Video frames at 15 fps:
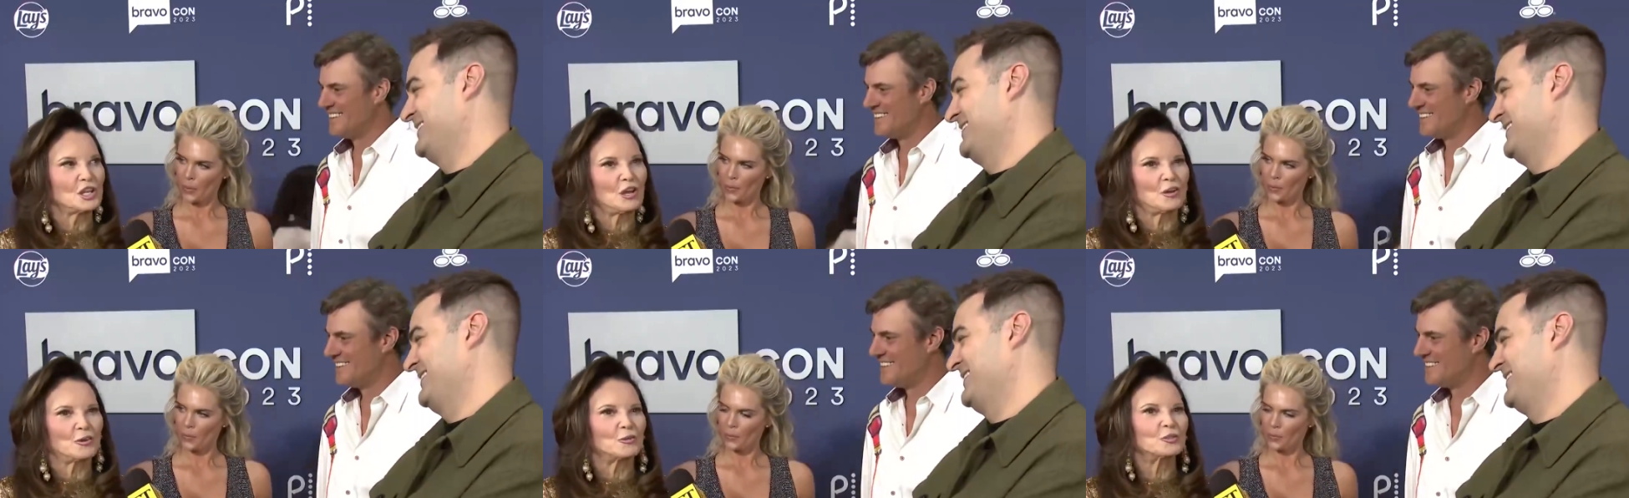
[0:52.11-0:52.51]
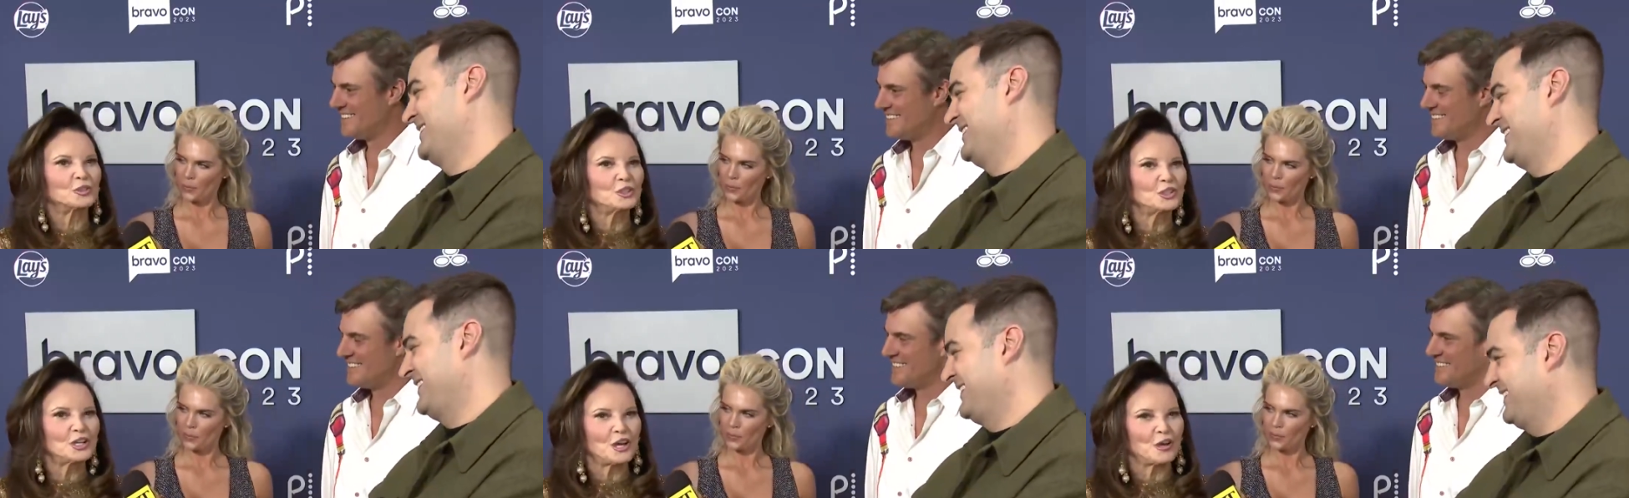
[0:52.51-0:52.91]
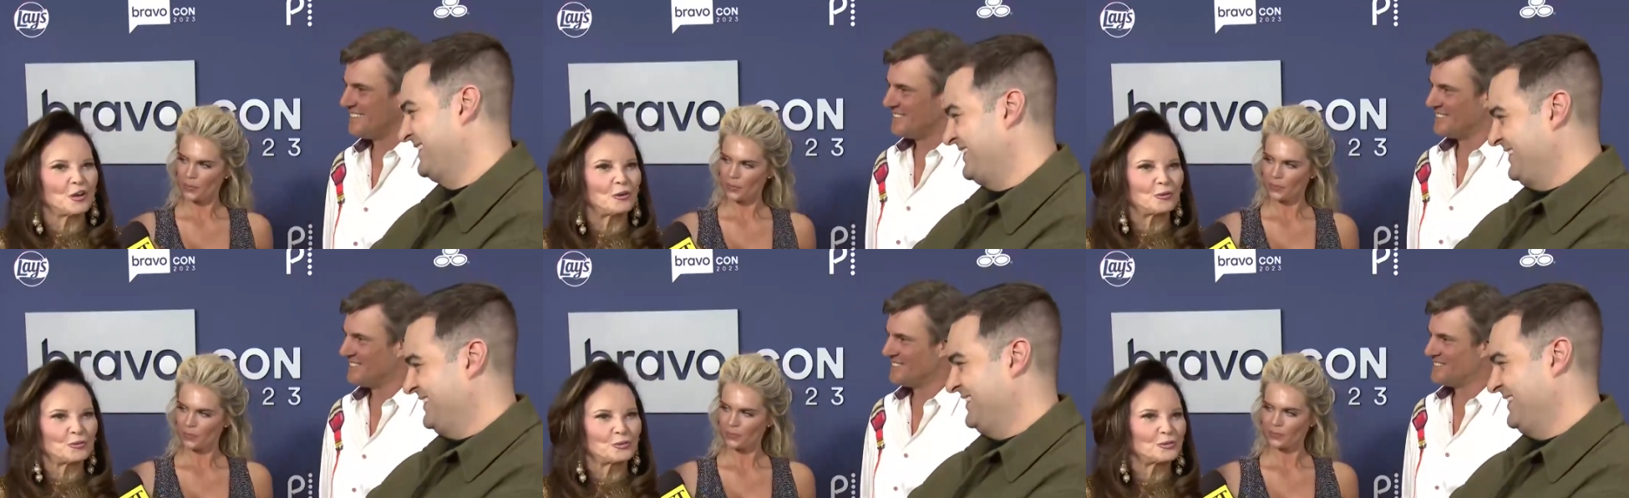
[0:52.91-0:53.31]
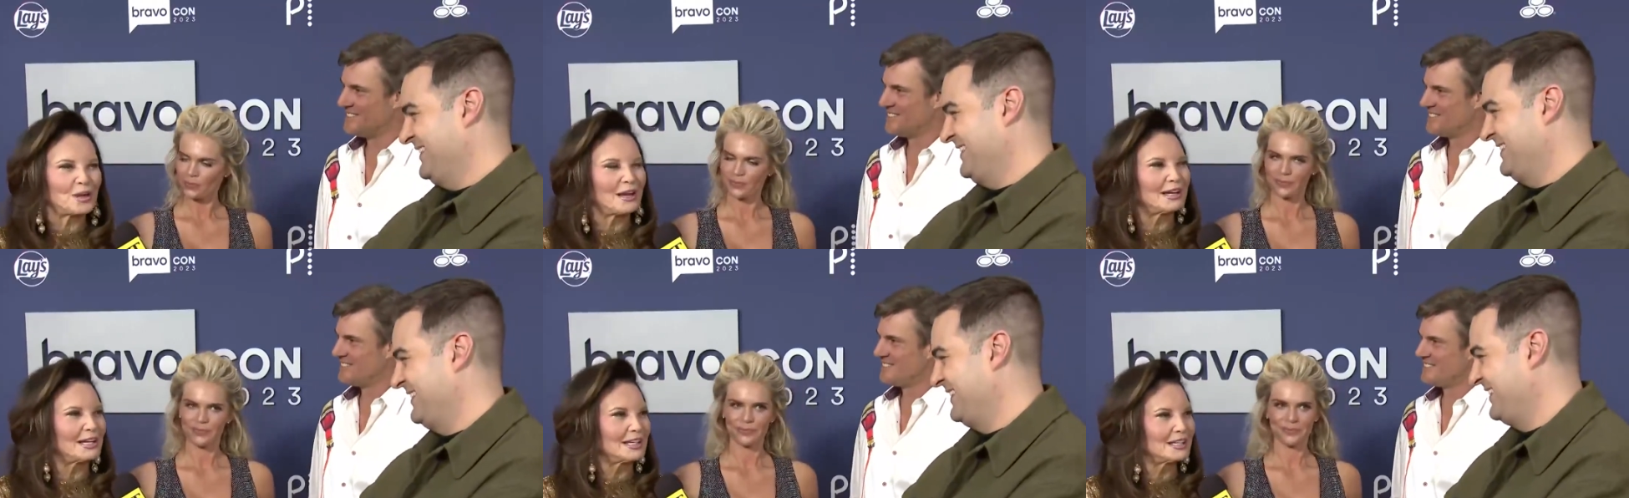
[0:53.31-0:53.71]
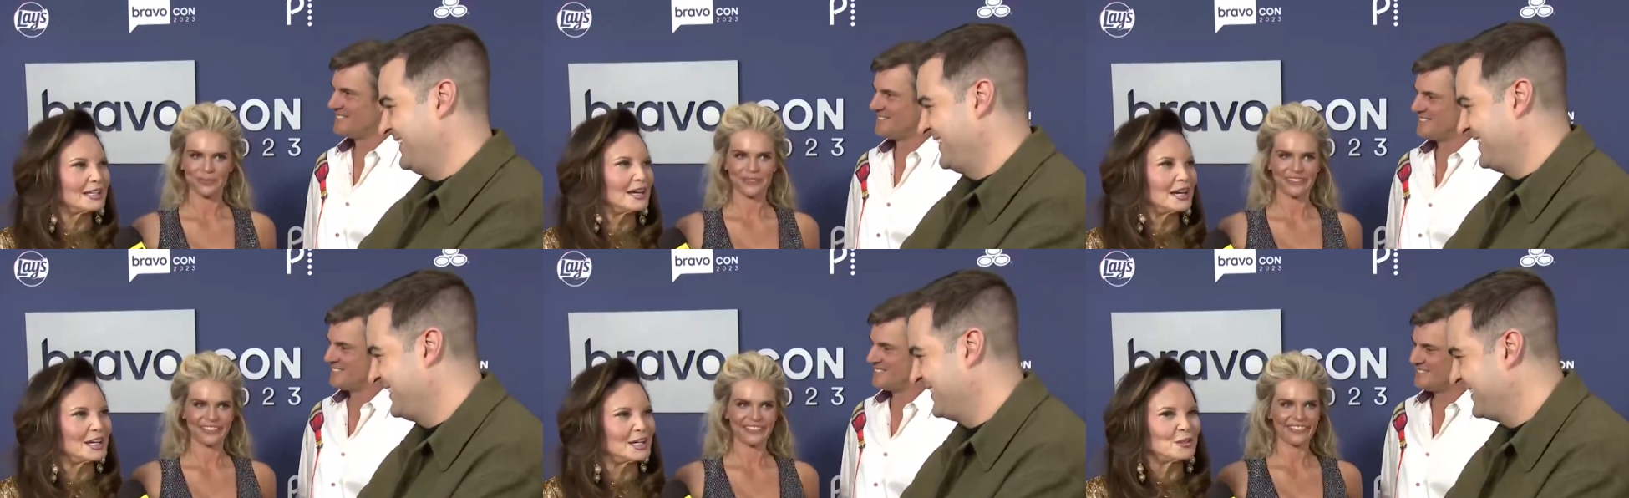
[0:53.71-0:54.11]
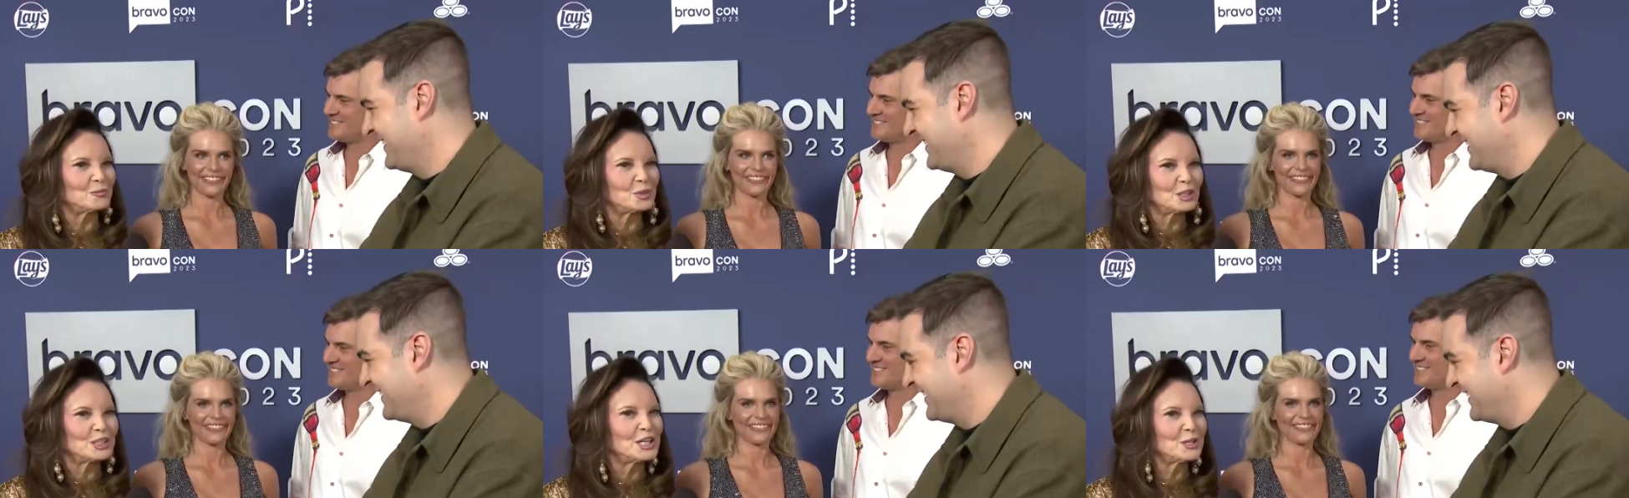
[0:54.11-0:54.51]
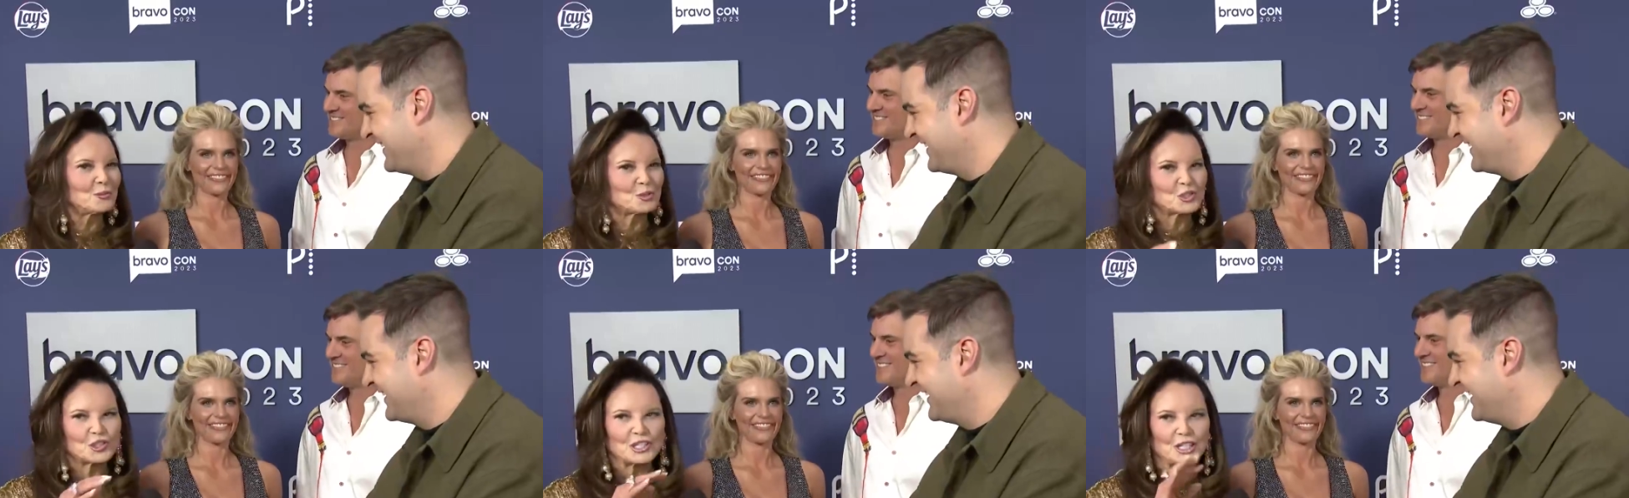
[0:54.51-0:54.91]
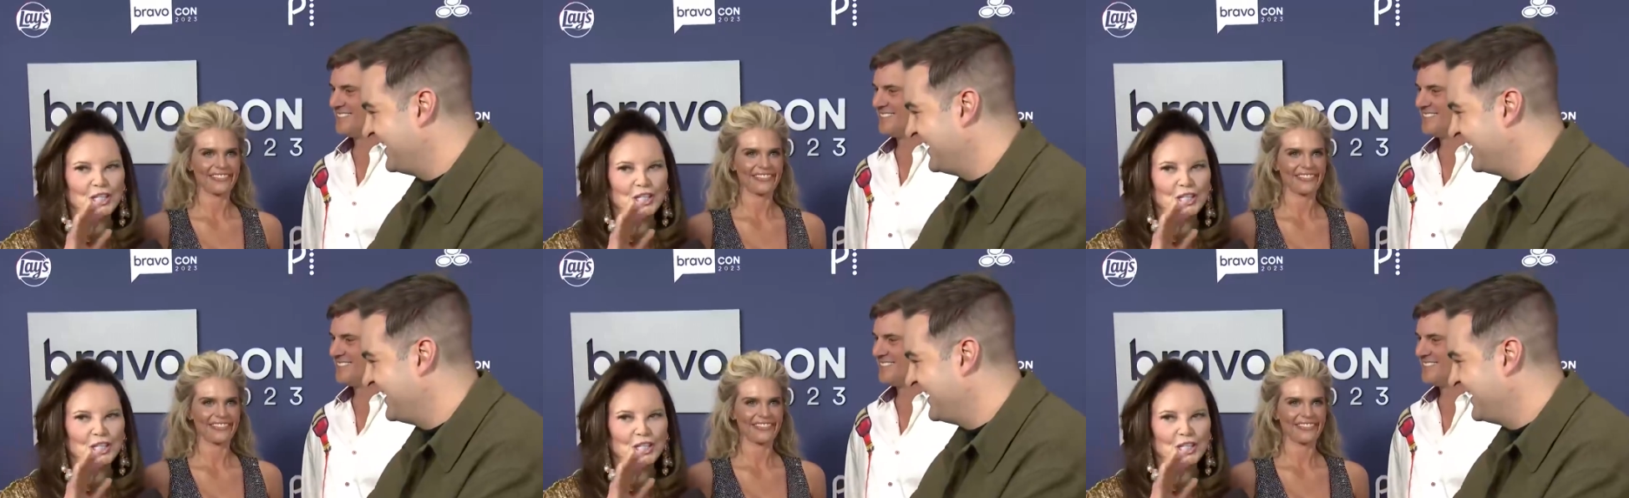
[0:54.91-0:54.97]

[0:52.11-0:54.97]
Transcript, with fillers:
Speaker 1: So, you know, I, I relinquished